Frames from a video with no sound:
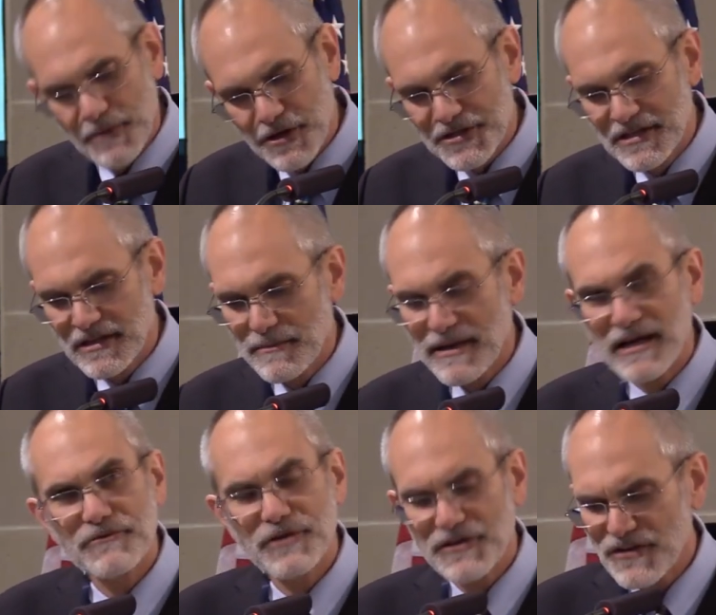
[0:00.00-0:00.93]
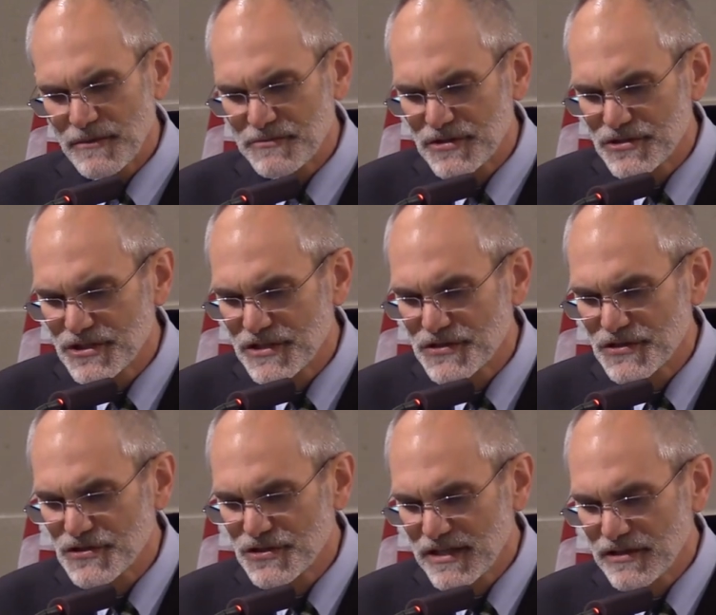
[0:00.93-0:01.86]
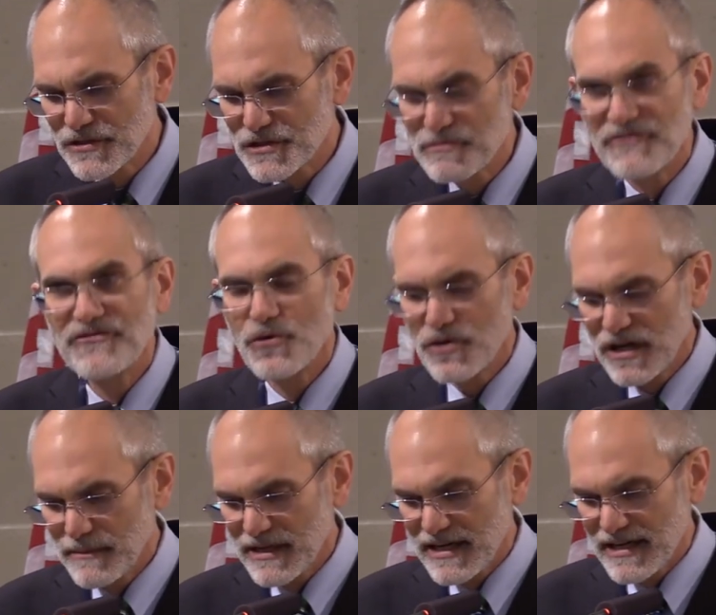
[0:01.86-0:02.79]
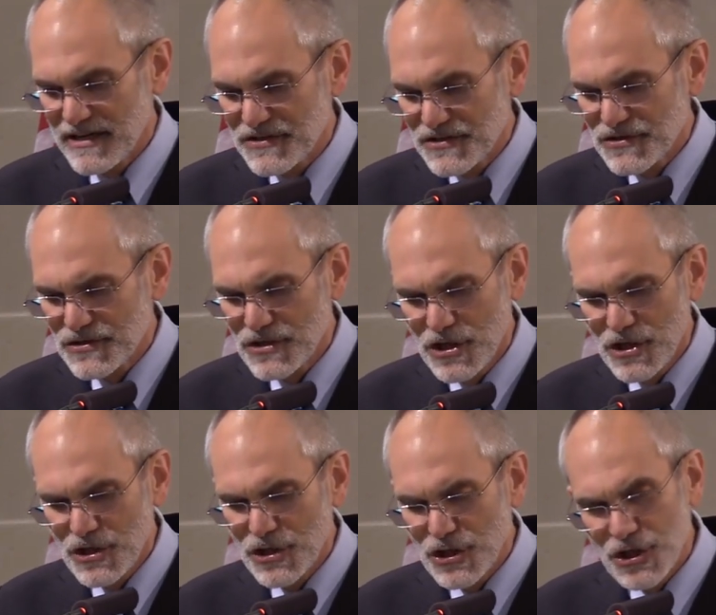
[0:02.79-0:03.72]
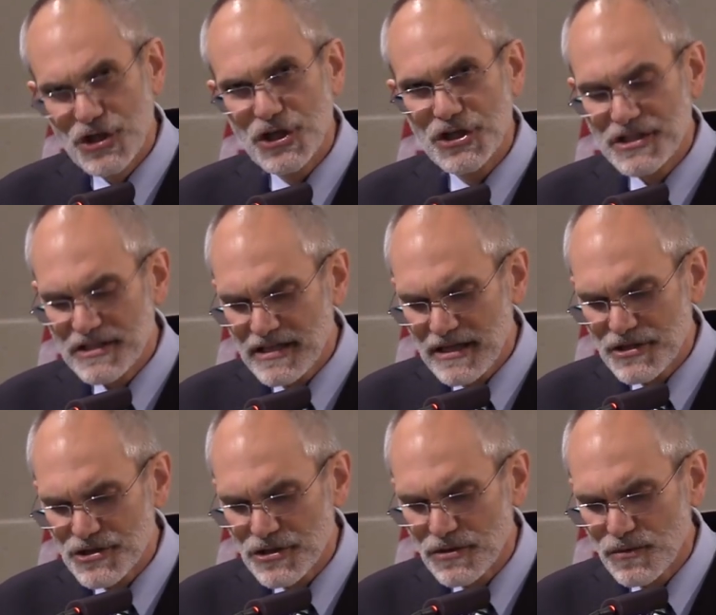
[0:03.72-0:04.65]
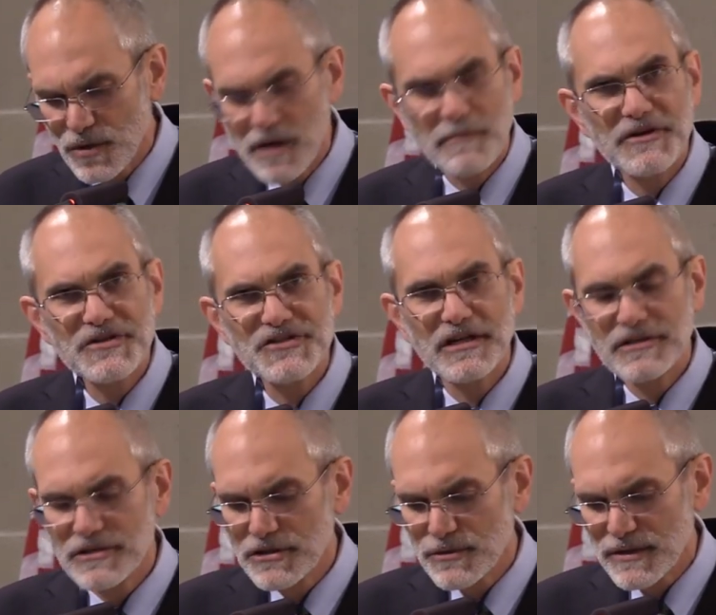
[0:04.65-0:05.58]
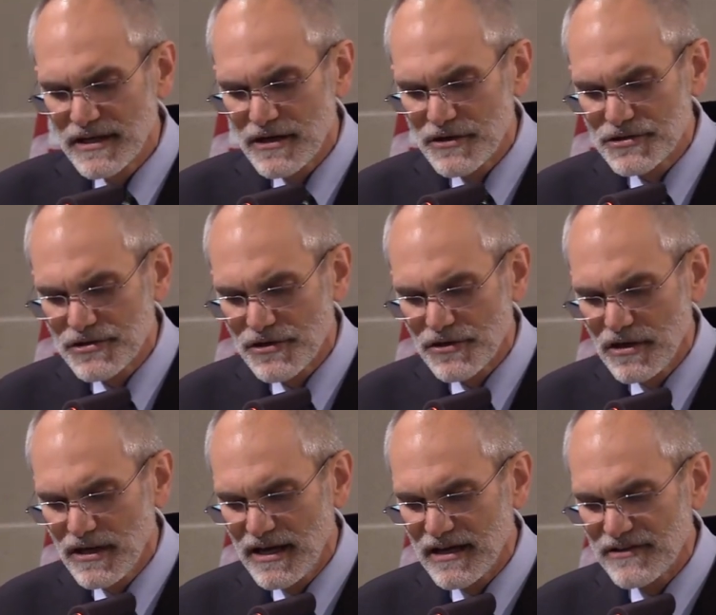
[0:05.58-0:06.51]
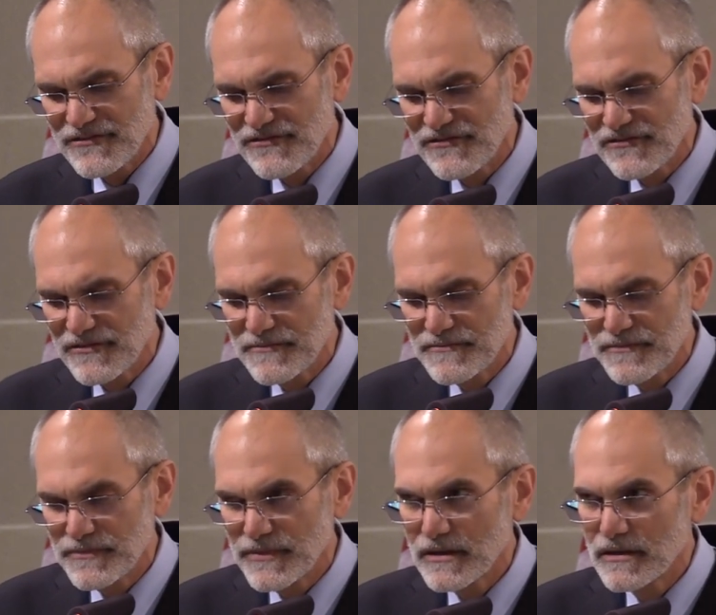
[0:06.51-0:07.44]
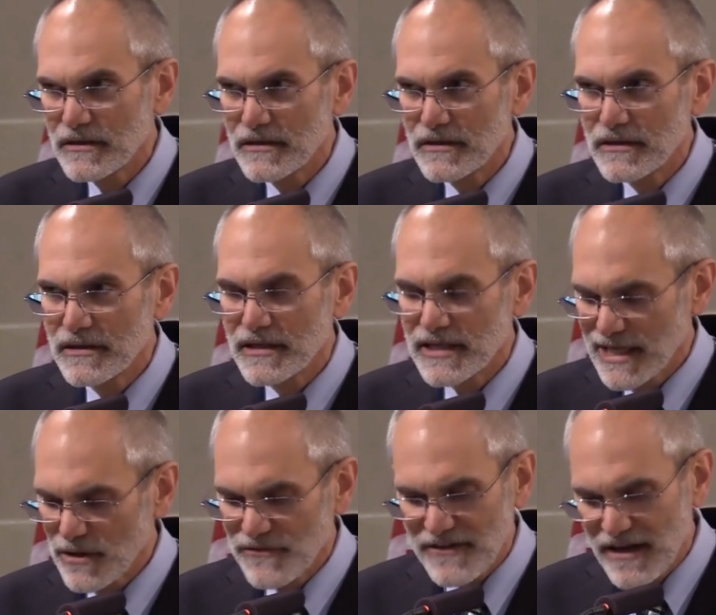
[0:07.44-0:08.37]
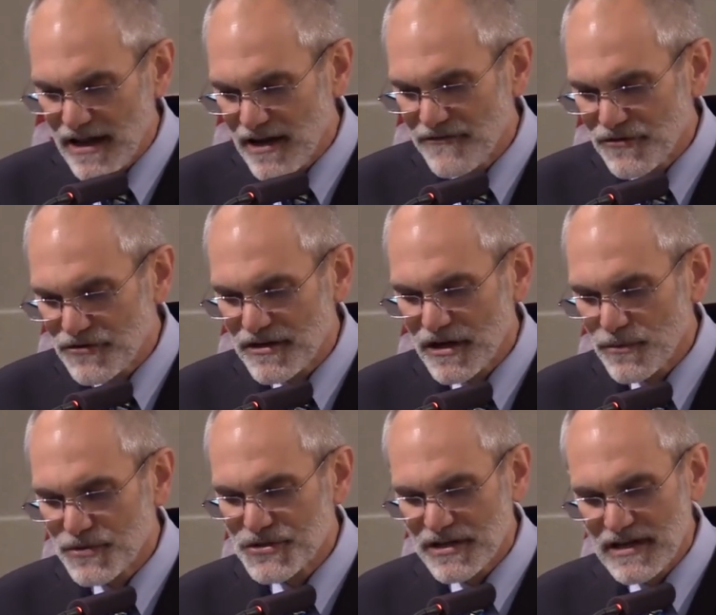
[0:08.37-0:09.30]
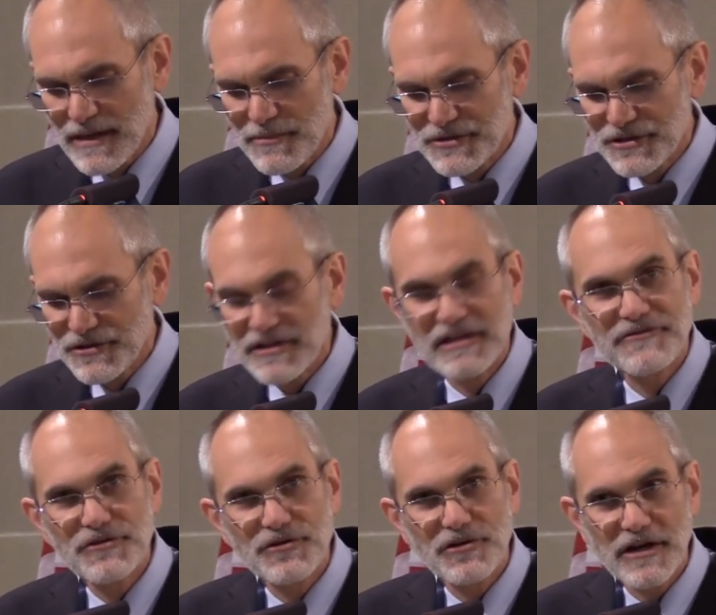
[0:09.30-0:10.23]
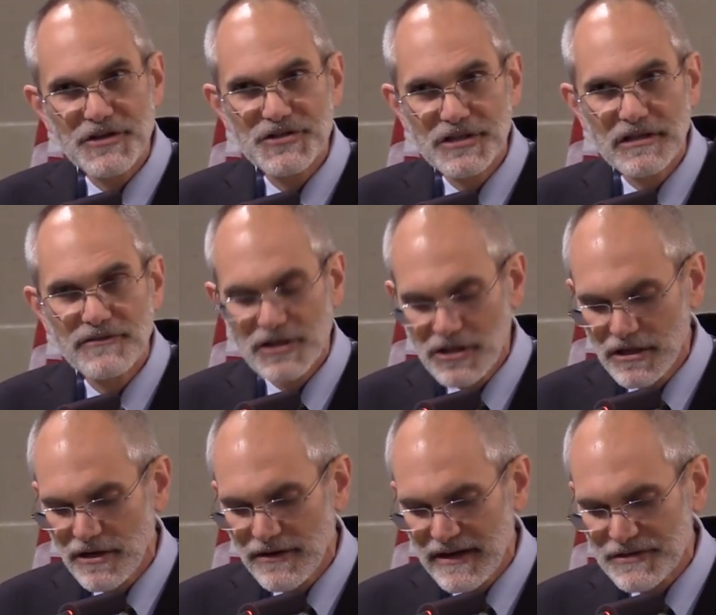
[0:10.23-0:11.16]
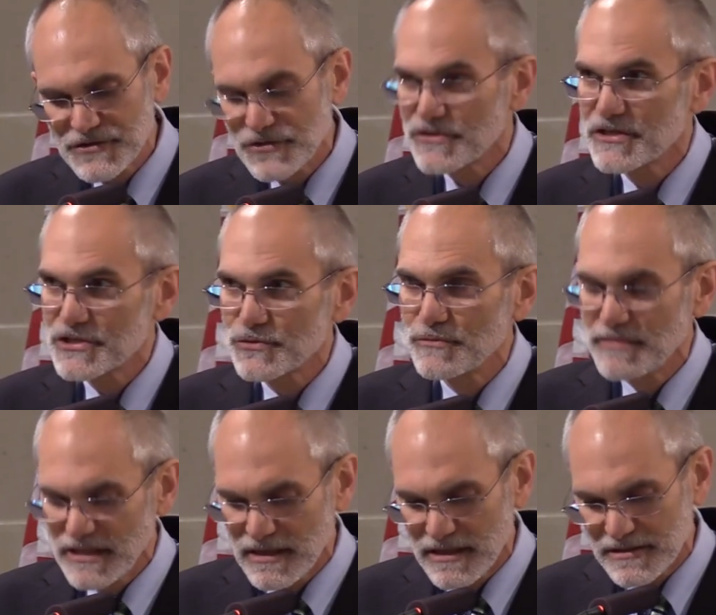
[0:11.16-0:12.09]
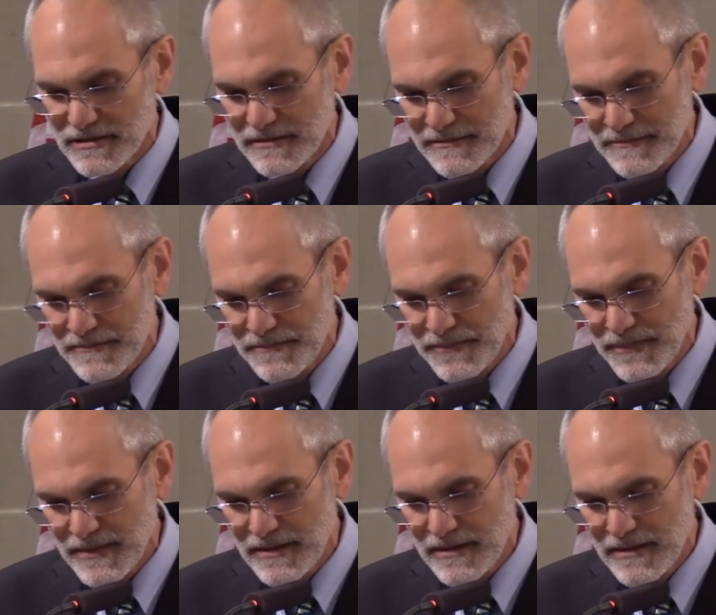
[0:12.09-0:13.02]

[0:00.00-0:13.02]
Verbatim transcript: In Mark 10, a man runs up to Jesus, kneels before him, and asks, Good teacher, what must I do to inherit eternal life? Now, if ever there was an opportunity for Christ to give a clear answer, this would be it.